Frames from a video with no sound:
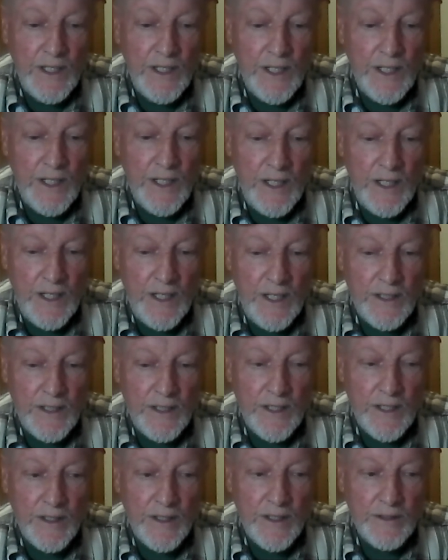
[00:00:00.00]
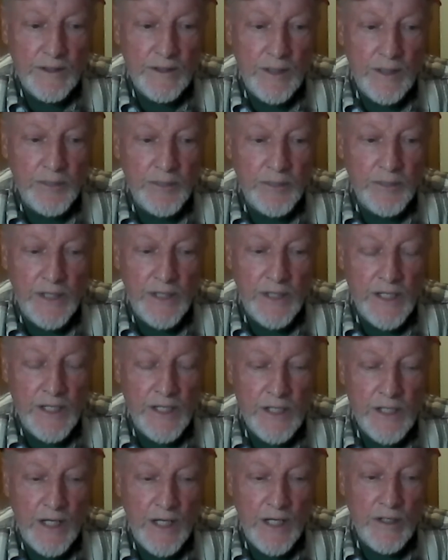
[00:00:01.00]
And uh, a couple of
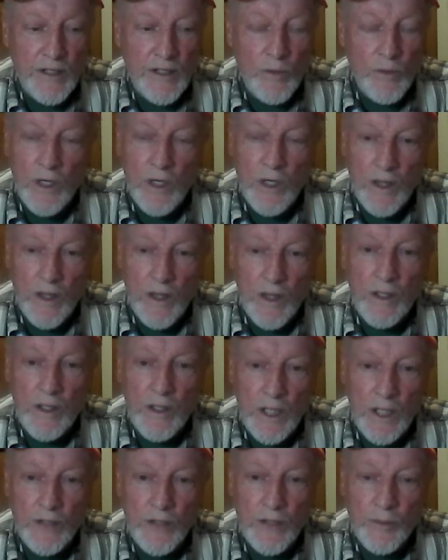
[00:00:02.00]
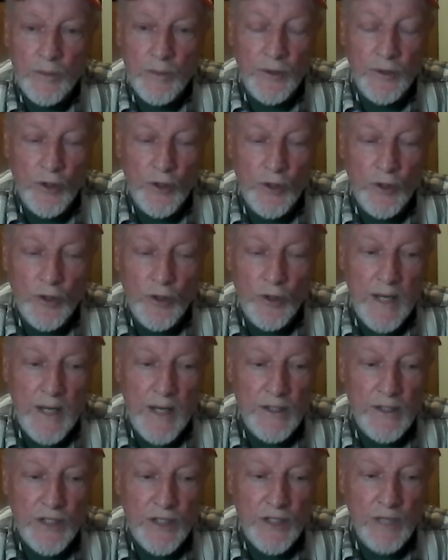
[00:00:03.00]
days later, one of the other platoon
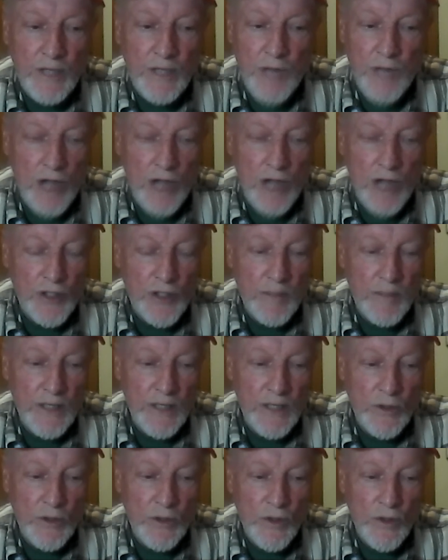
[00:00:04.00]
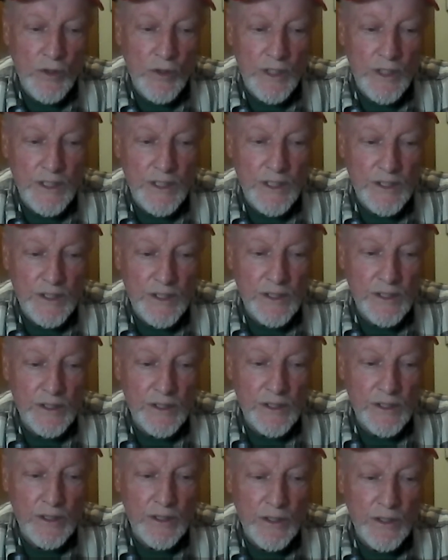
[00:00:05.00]
managers comes knocks on my door and he
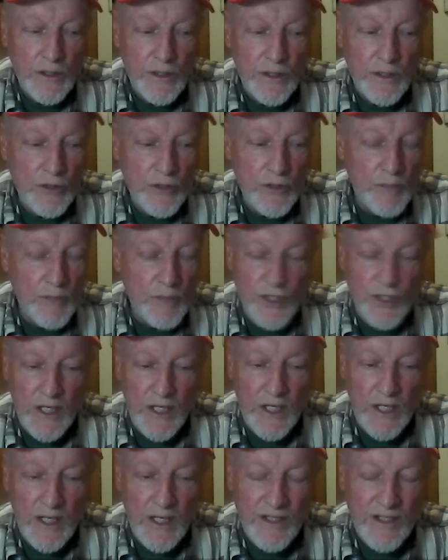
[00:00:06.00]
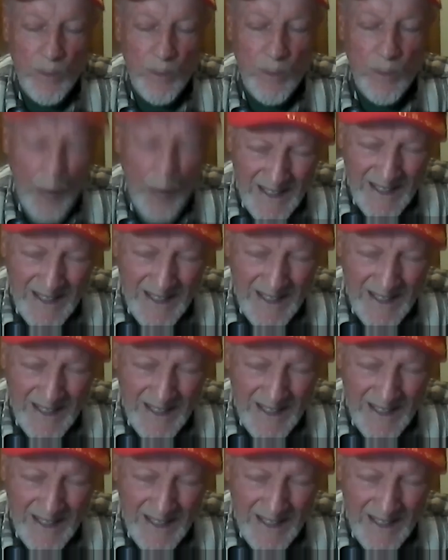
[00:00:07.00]
says, uh, dead. I said, what?